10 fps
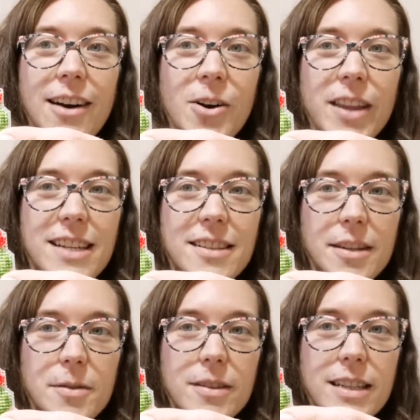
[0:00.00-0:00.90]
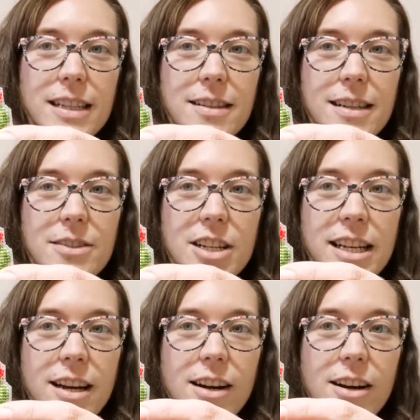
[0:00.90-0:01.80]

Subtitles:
Oh, that's good actually.